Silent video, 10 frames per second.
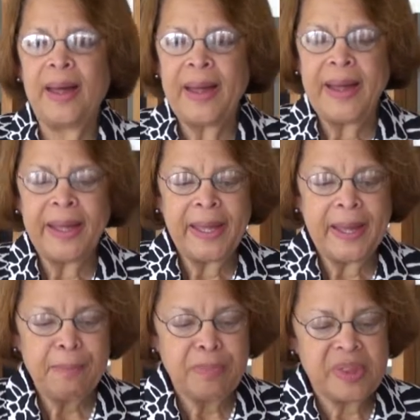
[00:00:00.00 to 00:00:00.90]
I
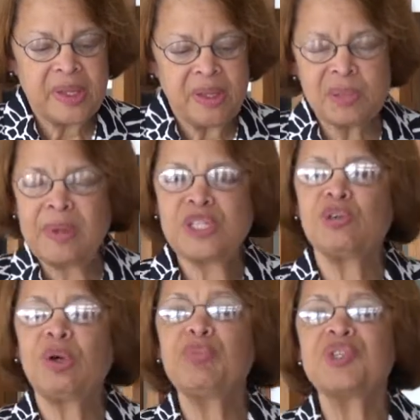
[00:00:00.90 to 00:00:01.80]
am the special
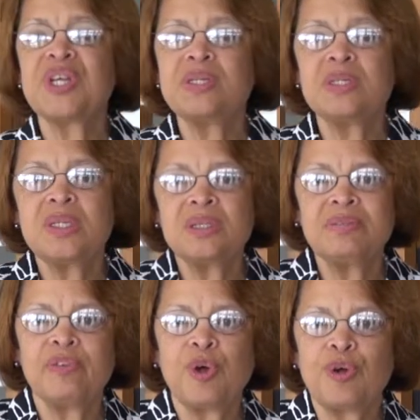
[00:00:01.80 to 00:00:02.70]

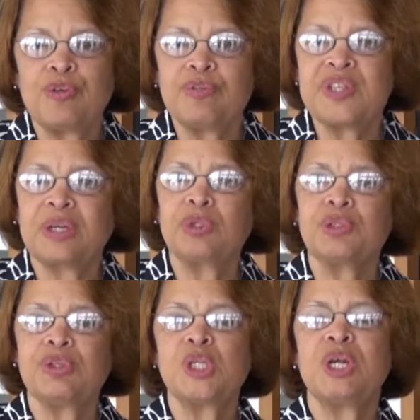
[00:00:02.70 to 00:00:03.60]
representative of
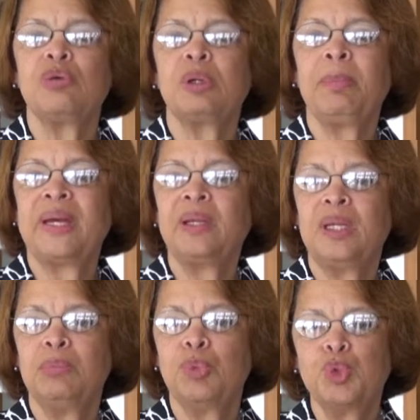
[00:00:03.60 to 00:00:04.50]
Secretary-General Ban
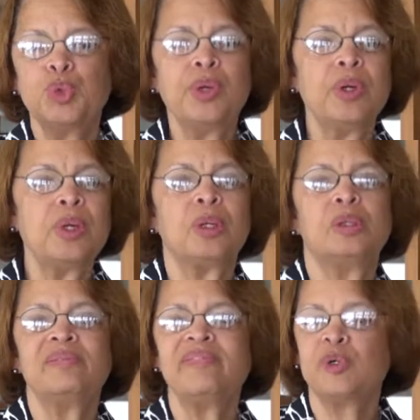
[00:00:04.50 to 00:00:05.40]
Ki-moon
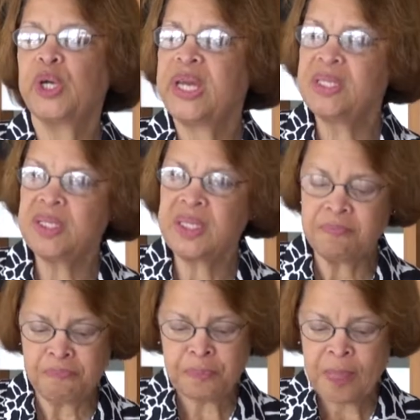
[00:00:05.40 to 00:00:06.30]
for Haiti
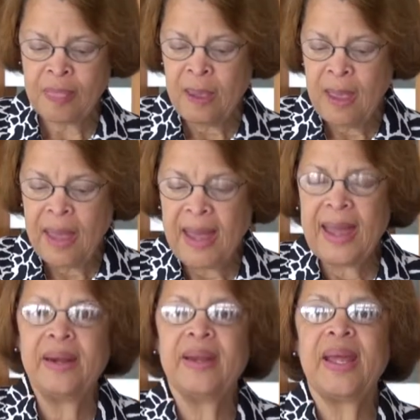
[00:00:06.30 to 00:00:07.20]

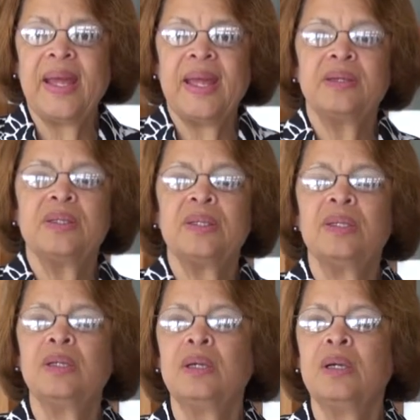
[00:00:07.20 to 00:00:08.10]
and head
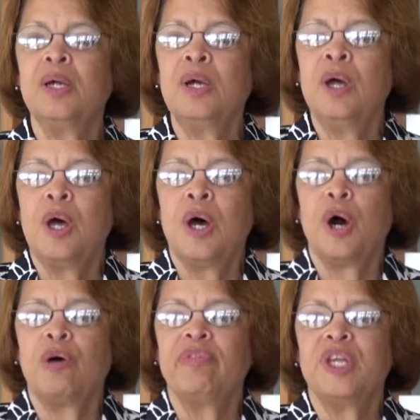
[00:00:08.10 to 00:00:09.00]

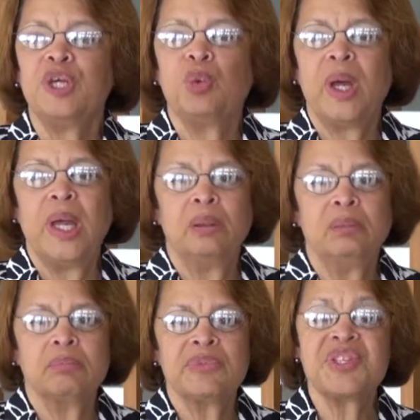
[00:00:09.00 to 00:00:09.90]
of the
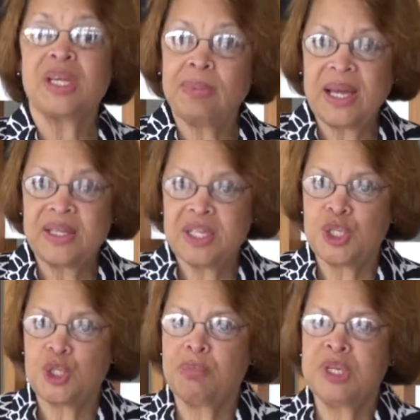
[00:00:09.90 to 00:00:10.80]
UN
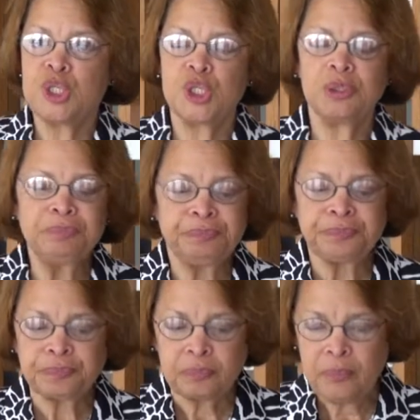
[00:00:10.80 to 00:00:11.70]
stabilization mission
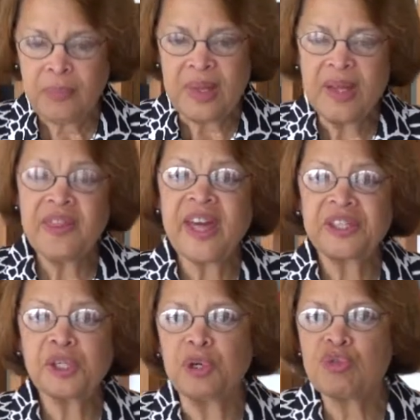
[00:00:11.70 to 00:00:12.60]
in
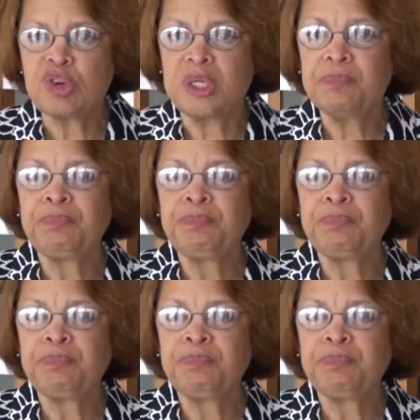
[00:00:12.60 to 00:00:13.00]
that country.